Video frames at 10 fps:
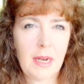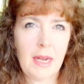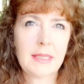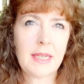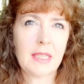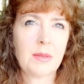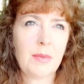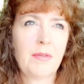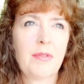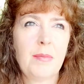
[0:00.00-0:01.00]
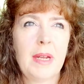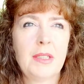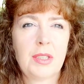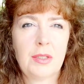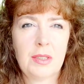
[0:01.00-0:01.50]
I had to get some
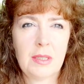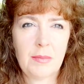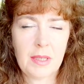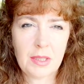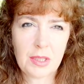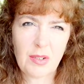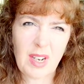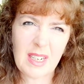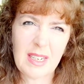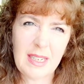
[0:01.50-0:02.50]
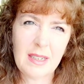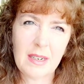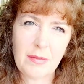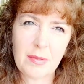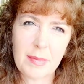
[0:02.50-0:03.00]
information or something, like legal
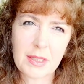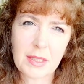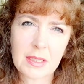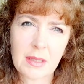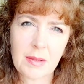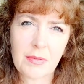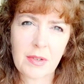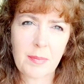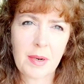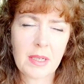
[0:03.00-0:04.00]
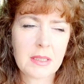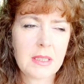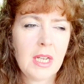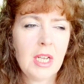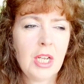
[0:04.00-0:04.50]
information or something from the person.
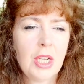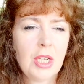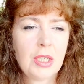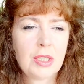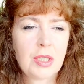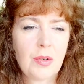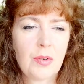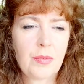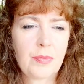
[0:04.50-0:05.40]
So